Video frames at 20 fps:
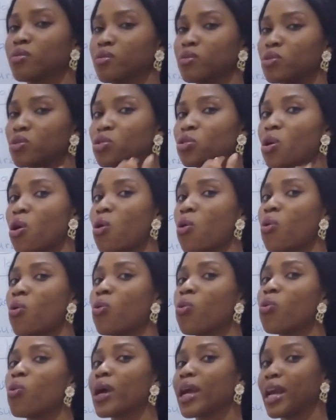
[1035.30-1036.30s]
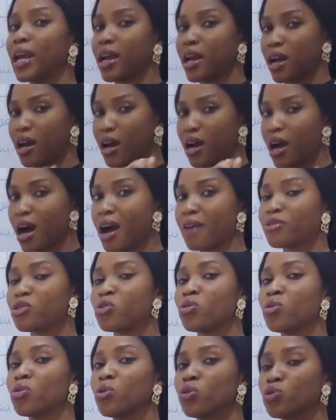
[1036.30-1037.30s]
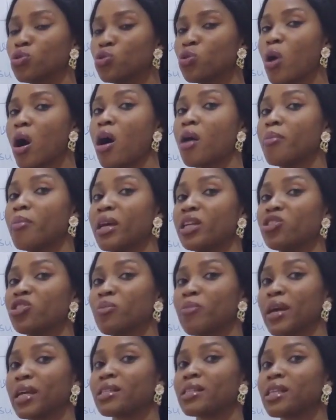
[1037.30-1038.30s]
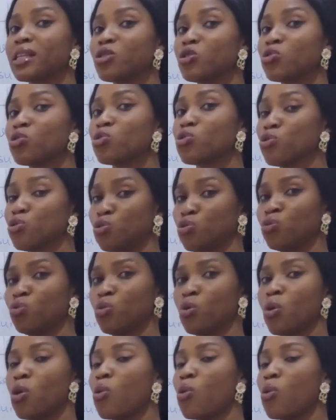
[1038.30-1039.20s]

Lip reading: so we have to do our measurement into 2.